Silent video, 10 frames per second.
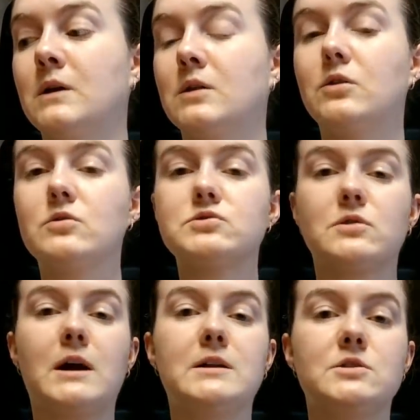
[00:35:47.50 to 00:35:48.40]
Those are
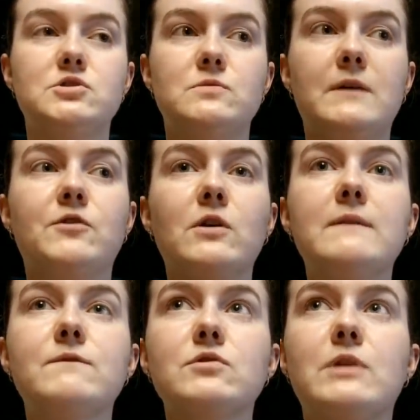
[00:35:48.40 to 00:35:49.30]
kind of the two. If you're
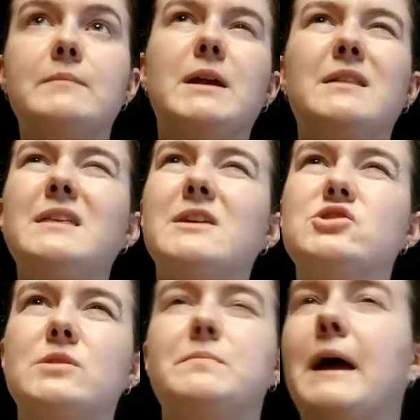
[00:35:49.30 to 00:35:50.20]
in, I think they
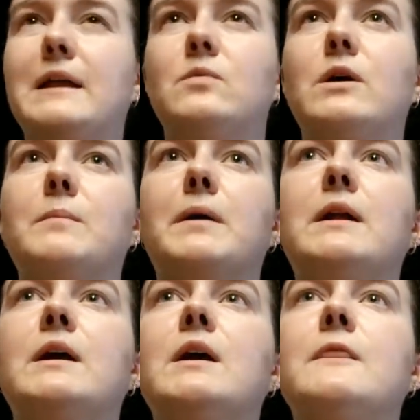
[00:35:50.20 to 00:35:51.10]
ship anywhere, but
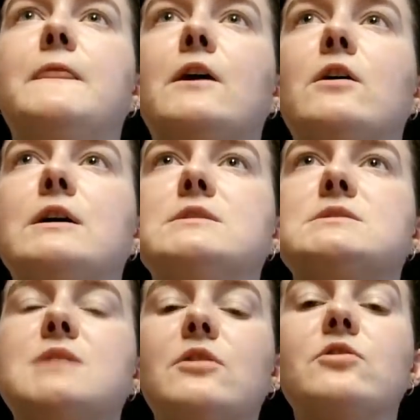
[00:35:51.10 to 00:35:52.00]
there is
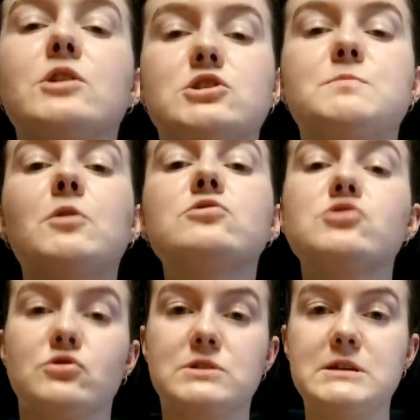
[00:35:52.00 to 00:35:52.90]
Southern
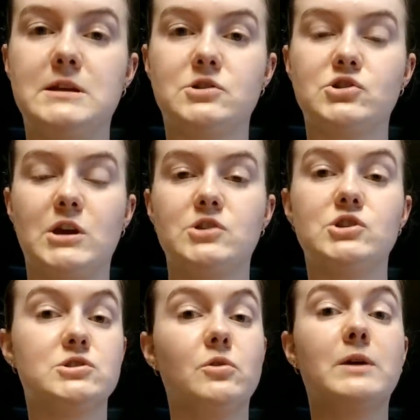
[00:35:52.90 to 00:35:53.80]
Exposure Seed Exchange
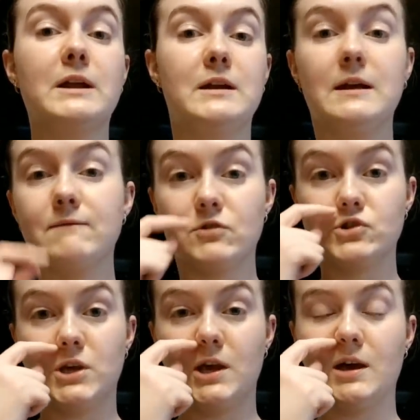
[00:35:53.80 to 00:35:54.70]
is located in
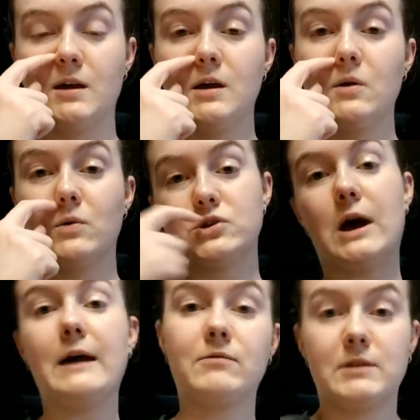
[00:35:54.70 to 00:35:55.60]
Virginia, which
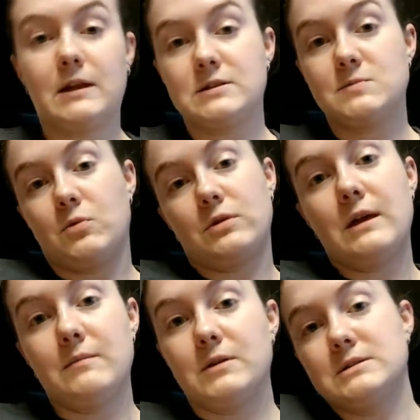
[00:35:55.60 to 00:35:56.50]
I really like to support
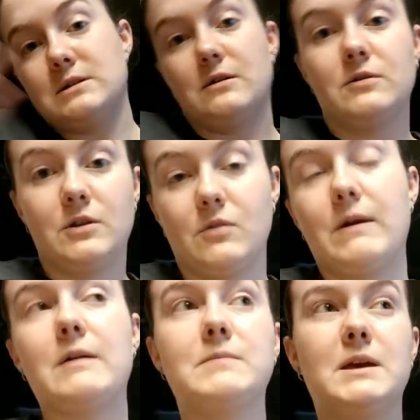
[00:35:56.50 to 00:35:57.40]
them because they're, you know,
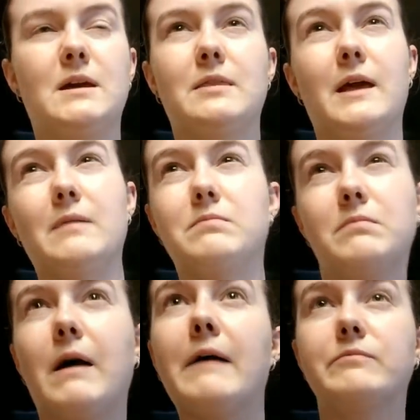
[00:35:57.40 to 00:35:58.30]
around me and they
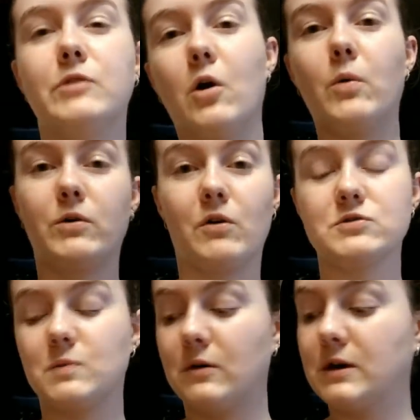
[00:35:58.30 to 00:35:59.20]
know what
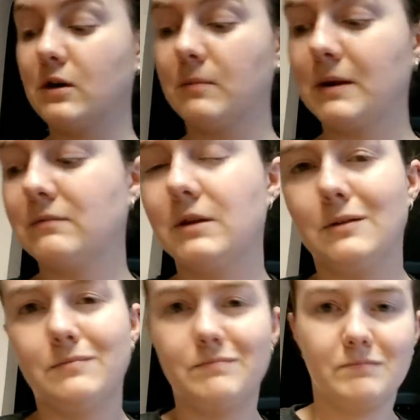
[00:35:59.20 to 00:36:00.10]
grows well here, but, you
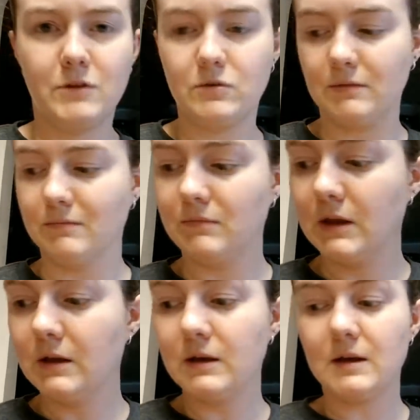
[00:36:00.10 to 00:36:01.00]
know, you can
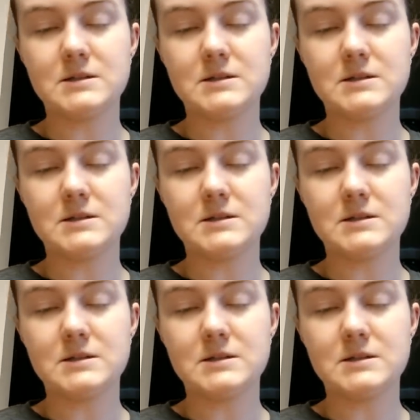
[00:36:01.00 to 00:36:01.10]
get